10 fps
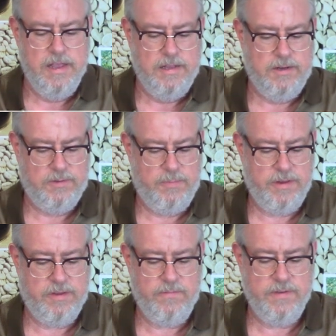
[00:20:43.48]
There's a
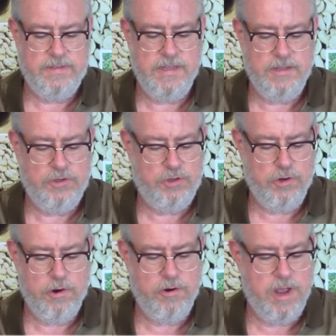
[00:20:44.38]
big difference in the
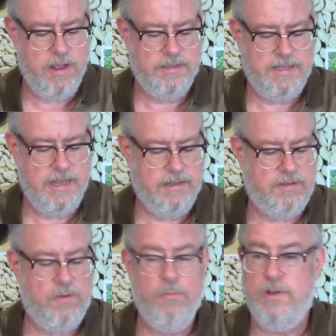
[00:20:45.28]
sugar
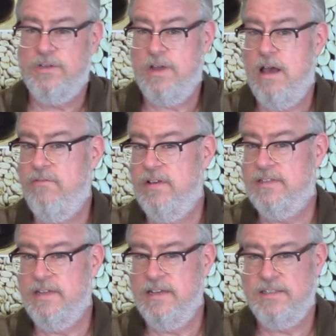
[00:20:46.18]
content, which
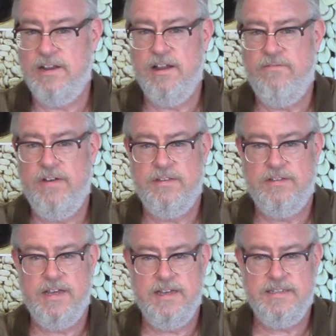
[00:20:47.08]
obviously is going to affect the
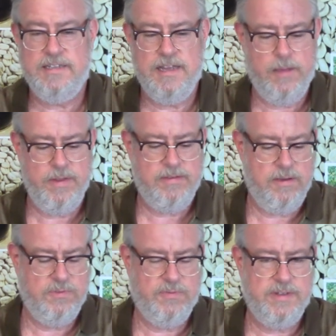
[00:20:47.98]
taste. How many
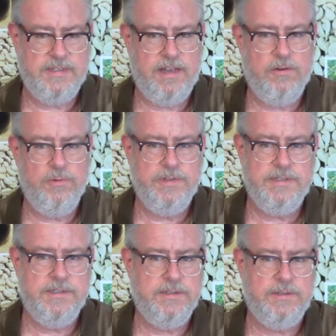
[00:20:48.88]
times have I said, ooh,
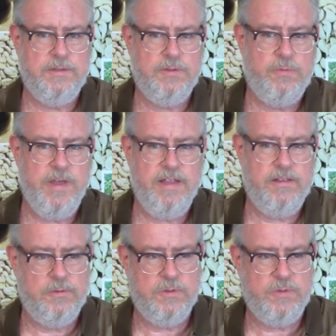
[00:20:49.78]
this is sweet,
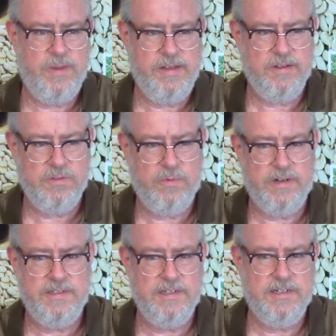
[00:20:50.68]
there's a sweetness, what
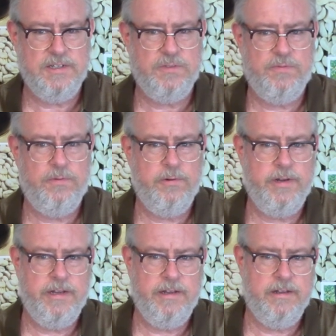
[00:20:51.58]
is it? It's
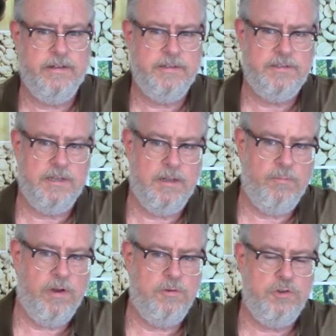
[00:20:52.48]
fruity, it's uh,
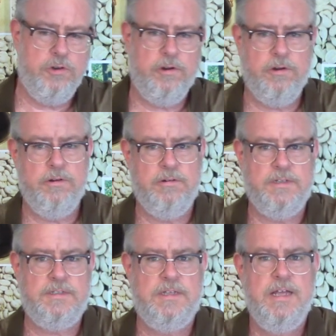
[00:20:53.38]
brown sugar,
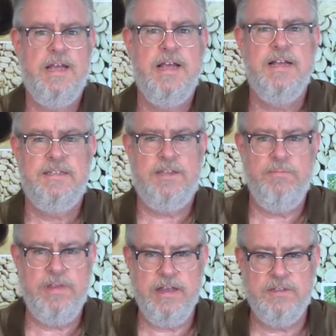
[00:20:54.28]
it's
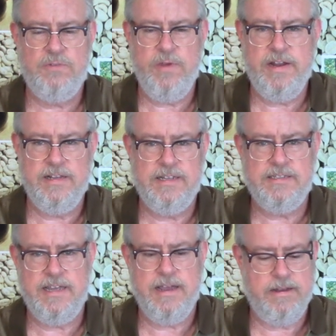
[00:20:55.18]
something is sweet in this thing.